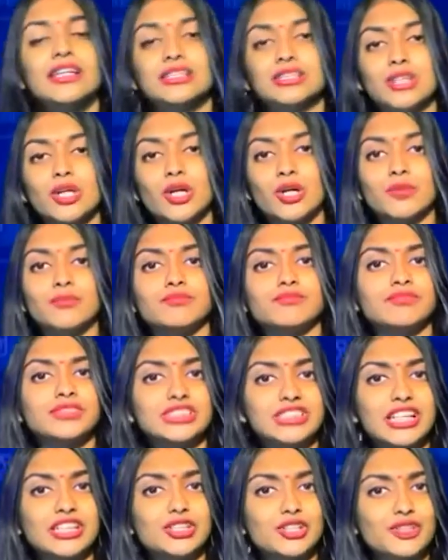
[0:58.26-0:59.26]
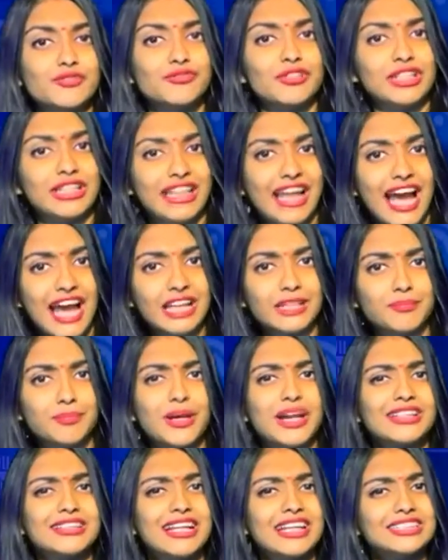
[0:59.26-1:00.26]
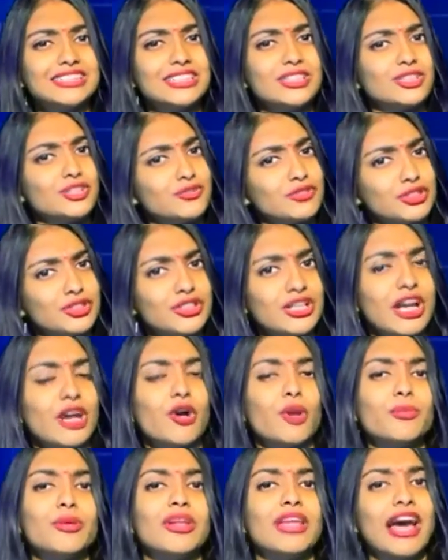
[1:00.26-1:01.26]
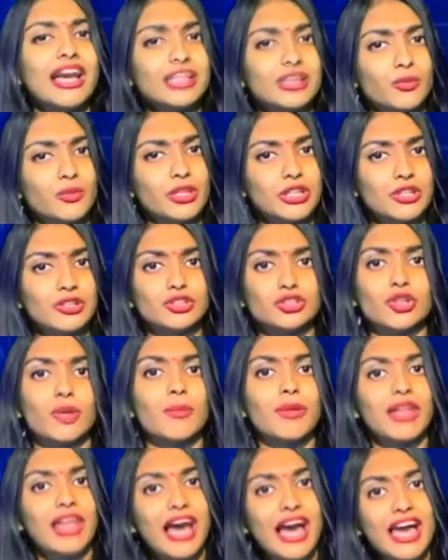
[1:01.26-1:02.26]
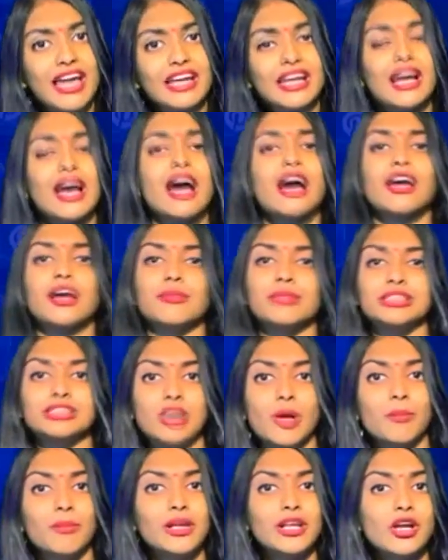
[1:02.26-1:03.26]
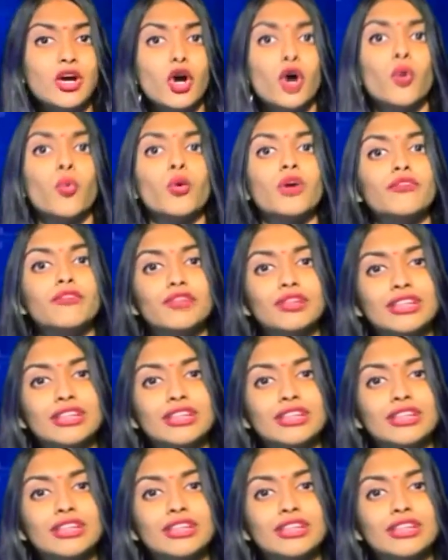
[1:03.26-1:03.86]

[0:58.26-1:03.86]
So stay tuned for that. But that's the news for today. I hope you liked the video. Drop a like, comment down below if you